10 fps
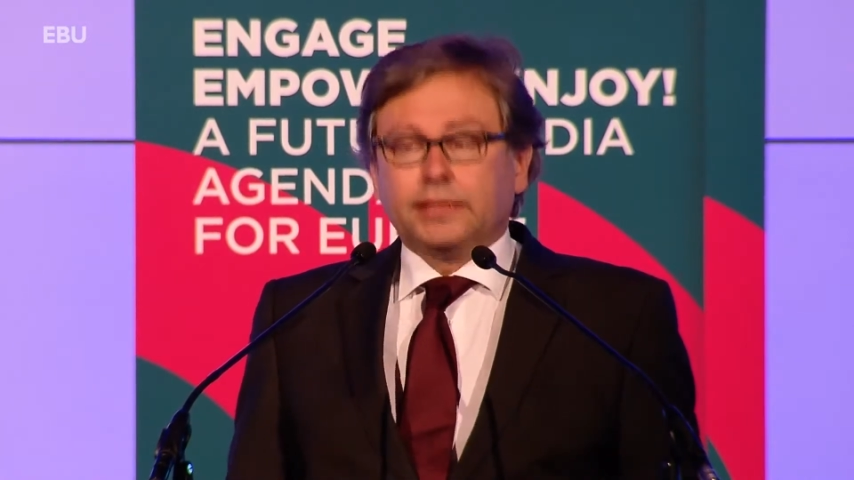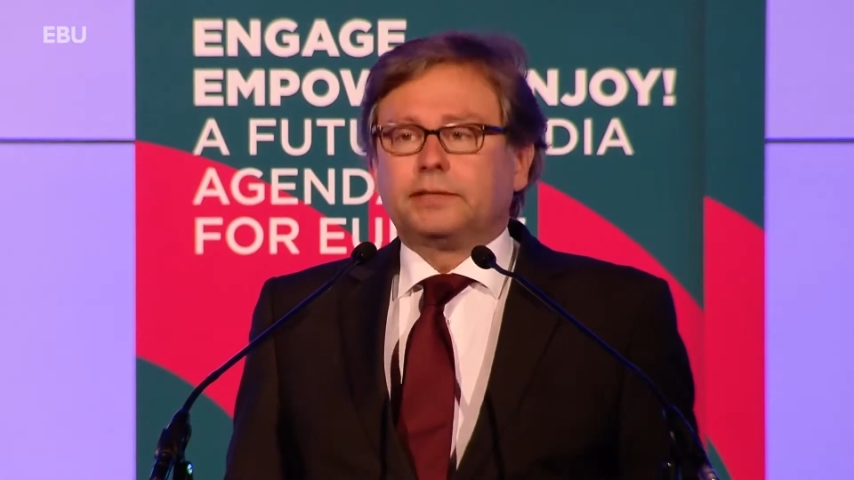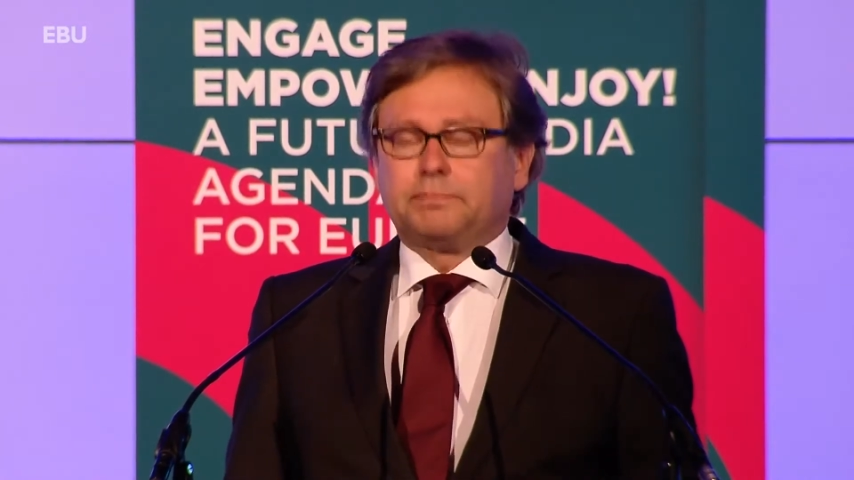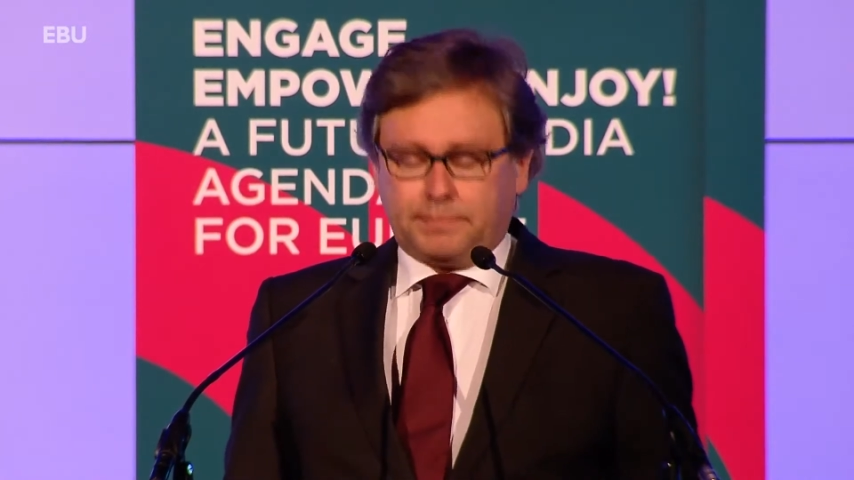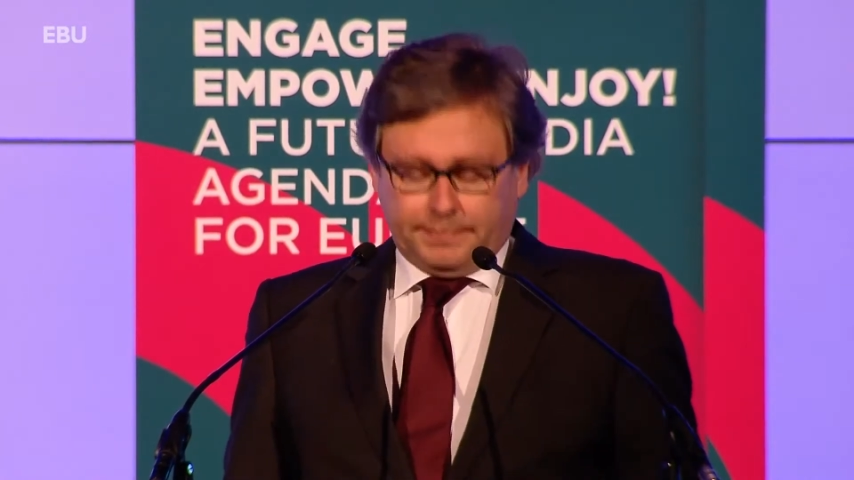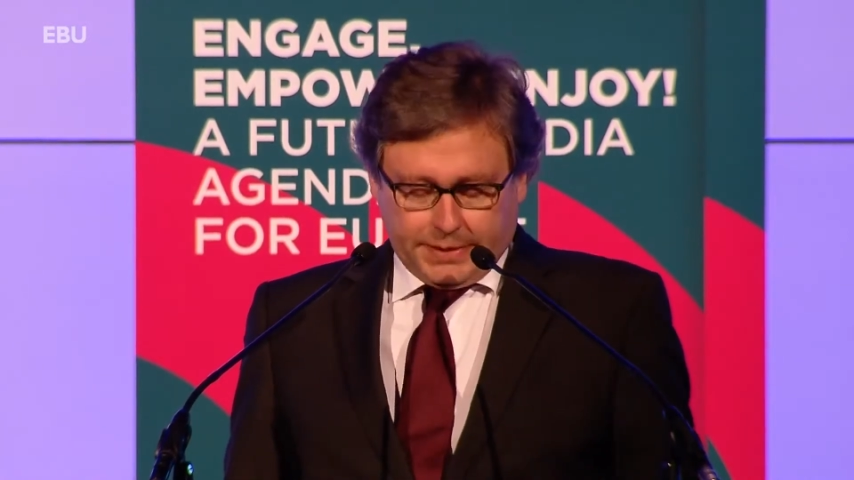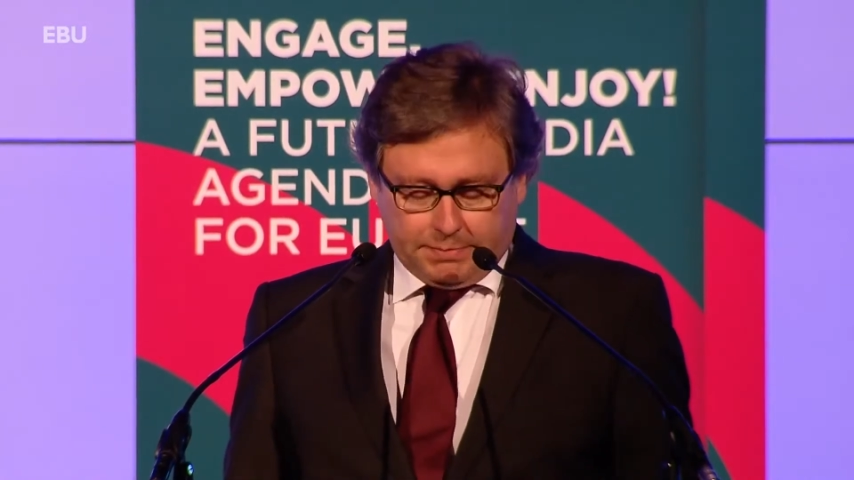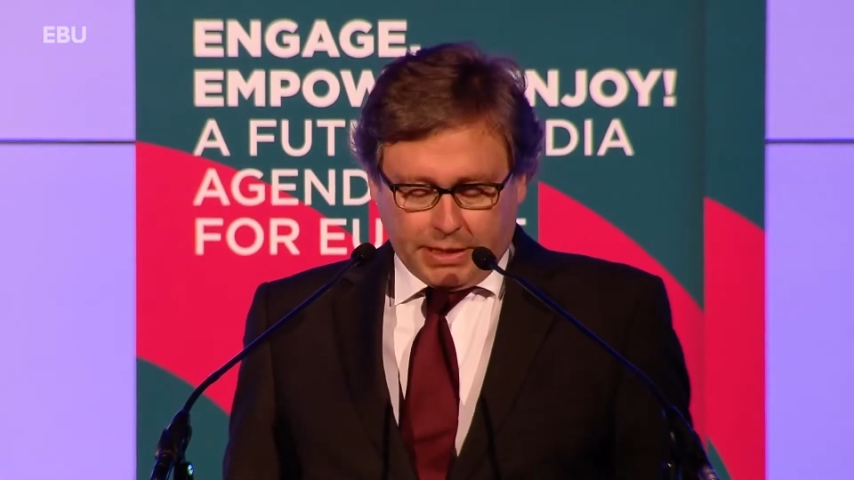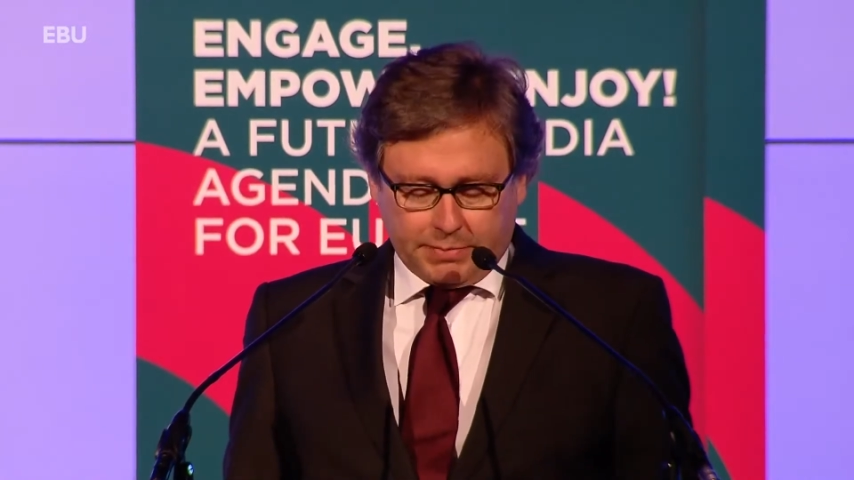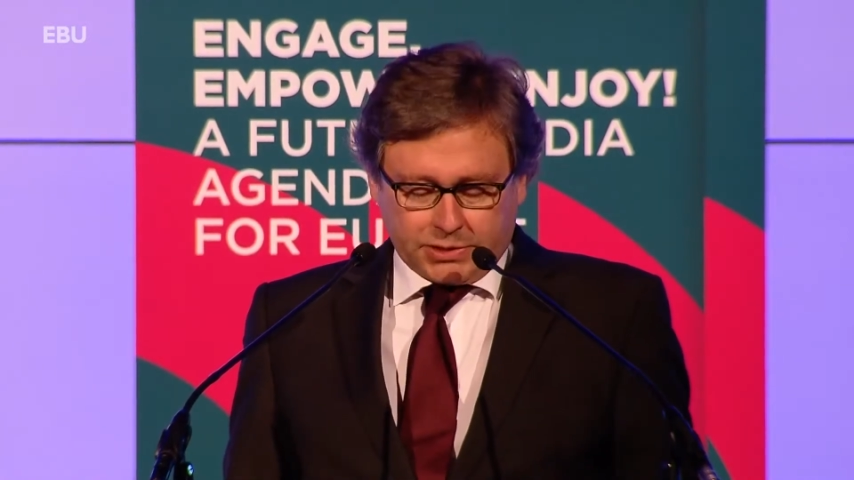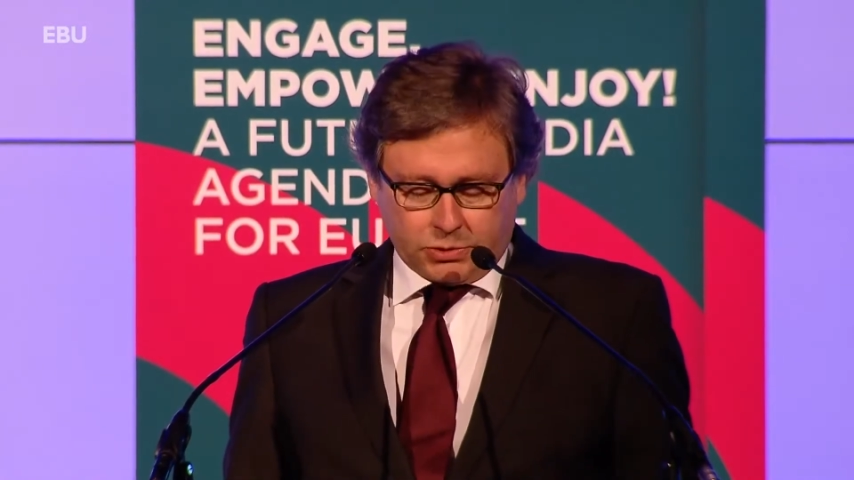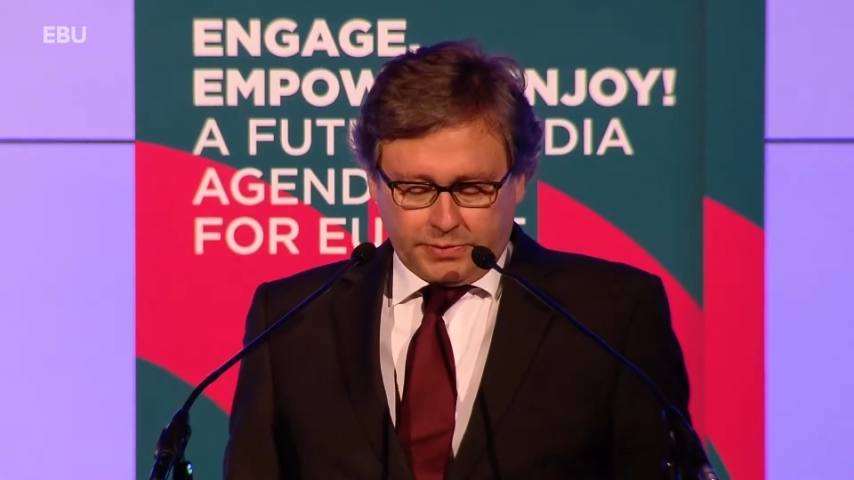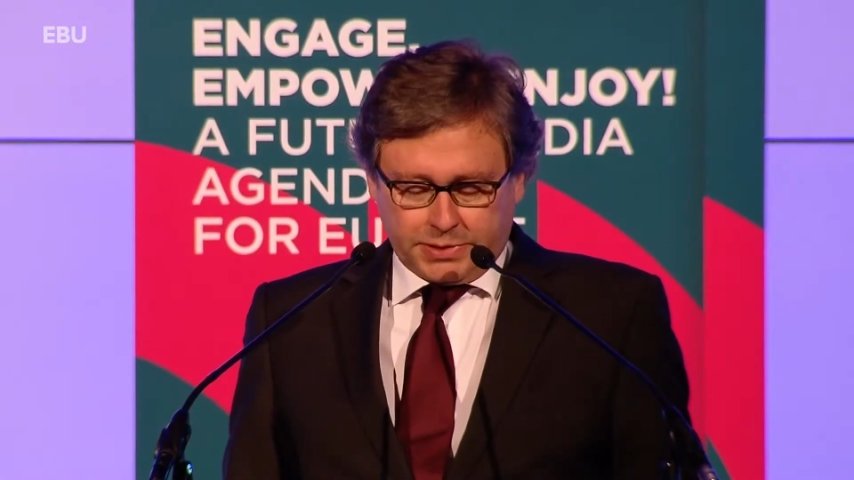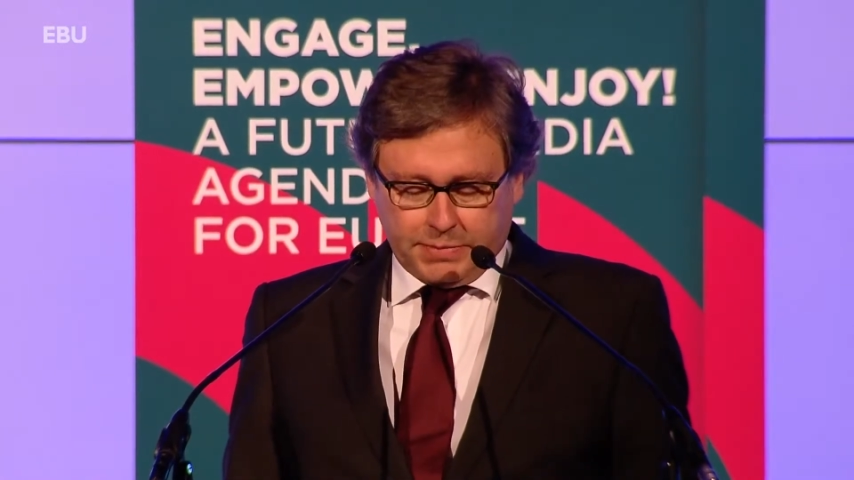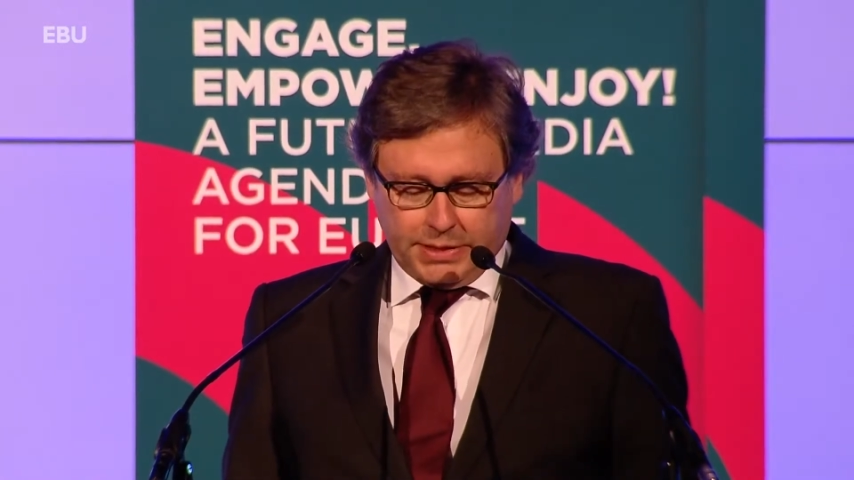that public
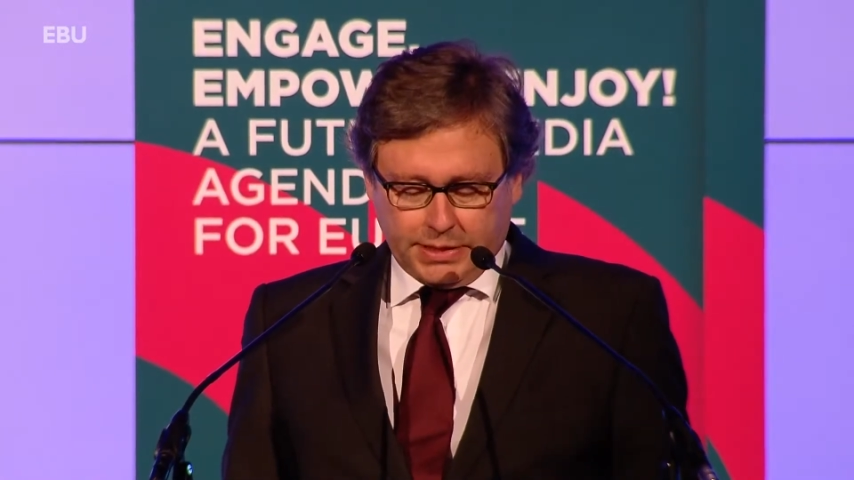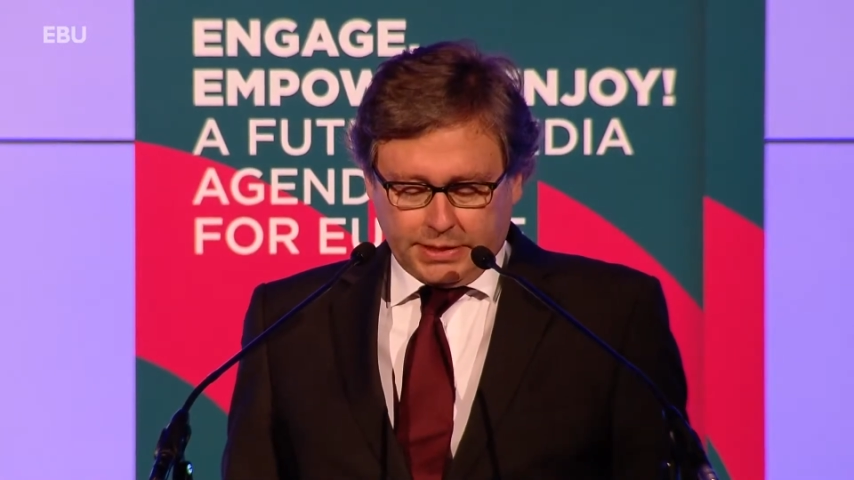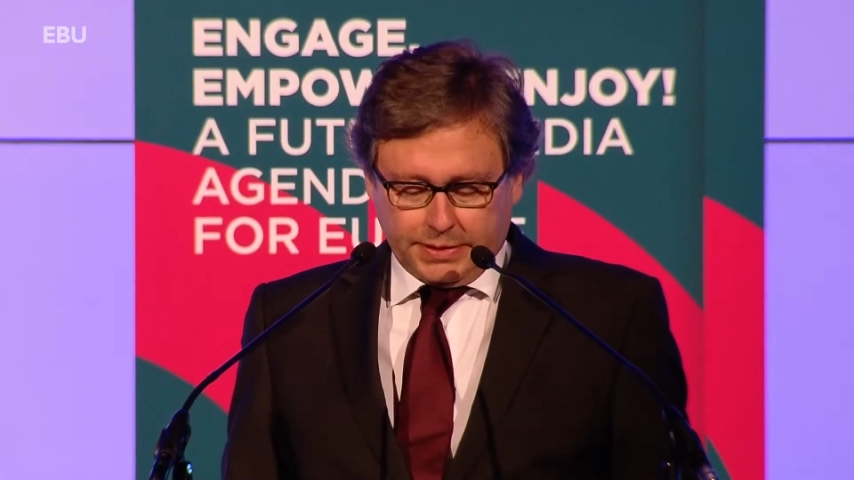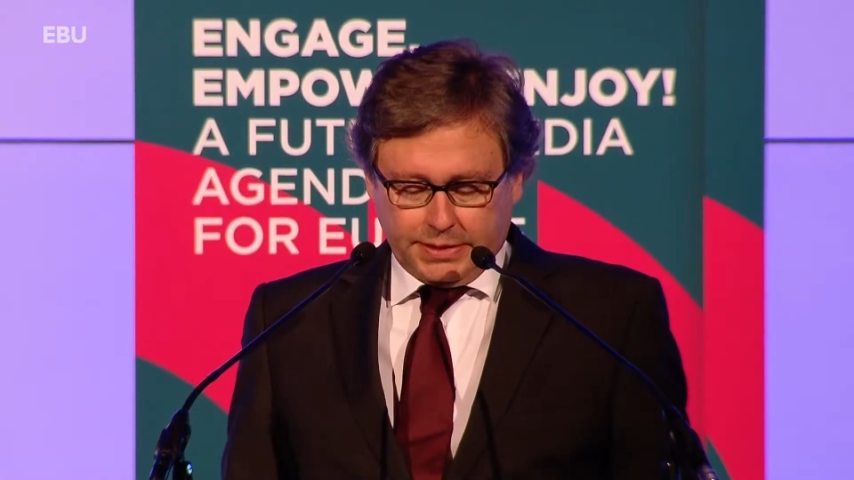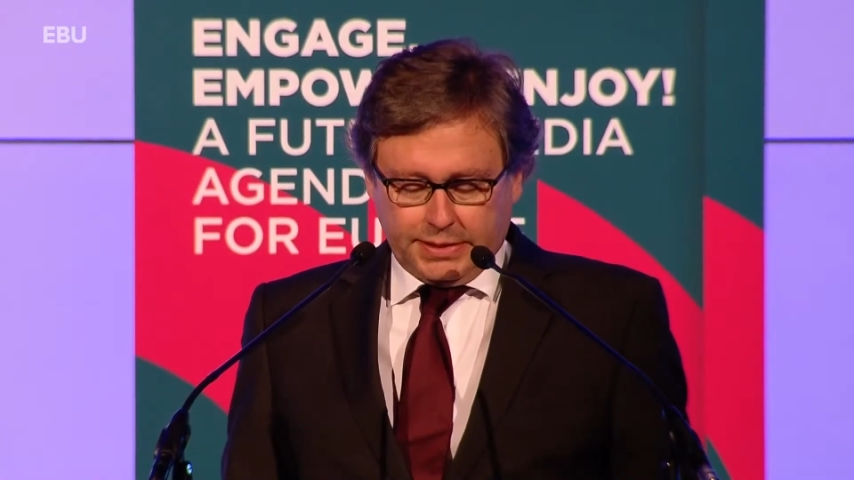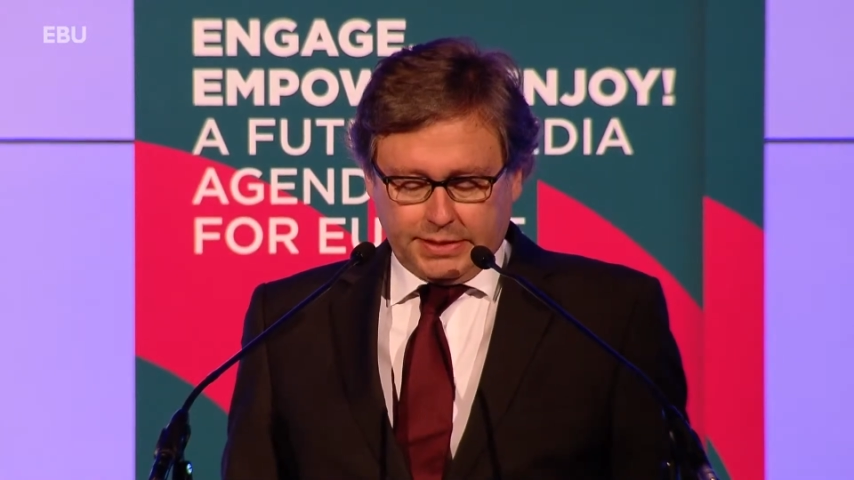service media